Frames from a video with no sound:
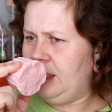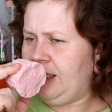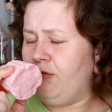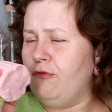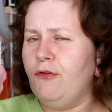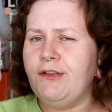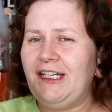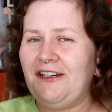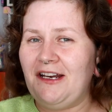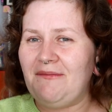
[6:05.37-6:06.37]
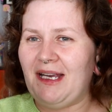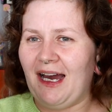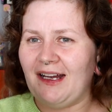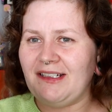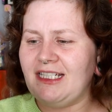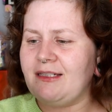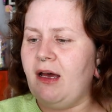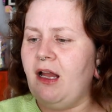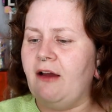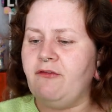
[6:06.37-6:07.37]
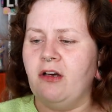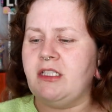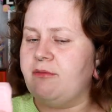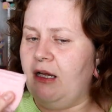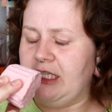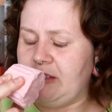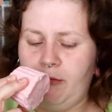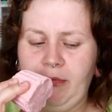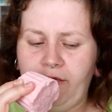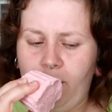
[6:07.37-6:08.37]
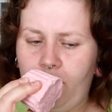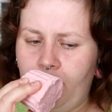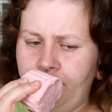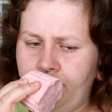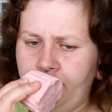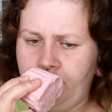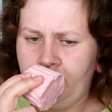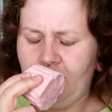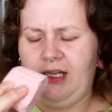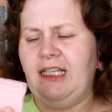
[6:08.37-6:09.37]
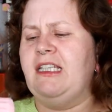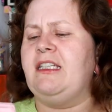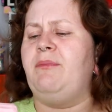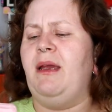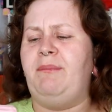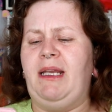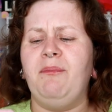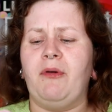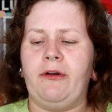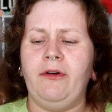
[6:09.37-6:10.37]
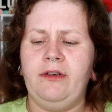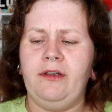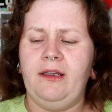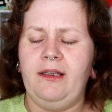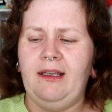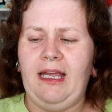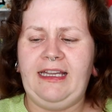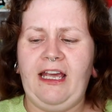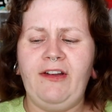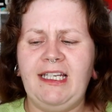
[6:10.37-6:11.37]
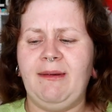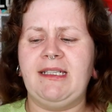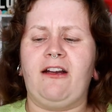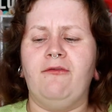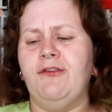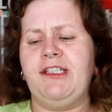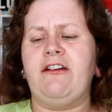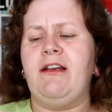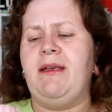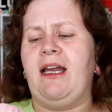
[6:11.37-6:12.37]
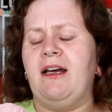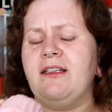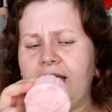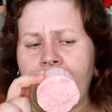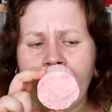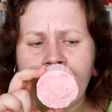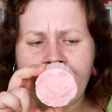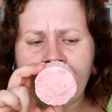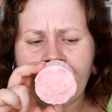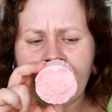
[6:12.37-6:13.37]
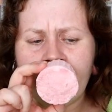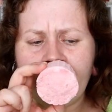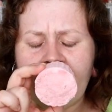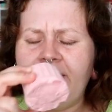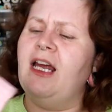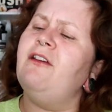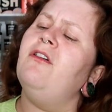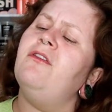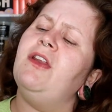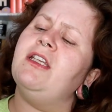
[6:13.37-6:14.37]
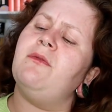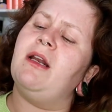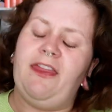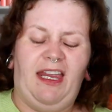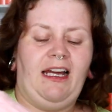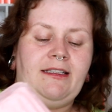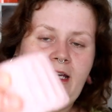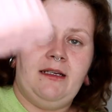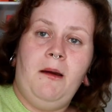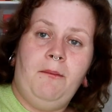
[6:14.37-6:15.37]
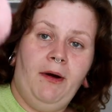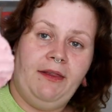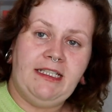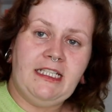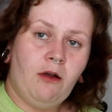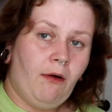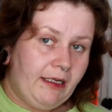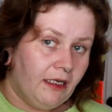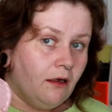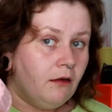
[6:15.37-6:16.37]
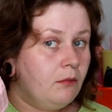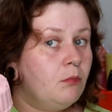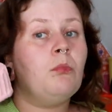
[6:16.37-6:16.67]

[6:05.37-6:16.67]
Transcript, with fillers: like a rosy creamy candy smell. I've not smelt this one before. Unless it's a, been a product. It definitely smells like a rosy creamy candy. Did I vote for this one? I think I did. But this is quite a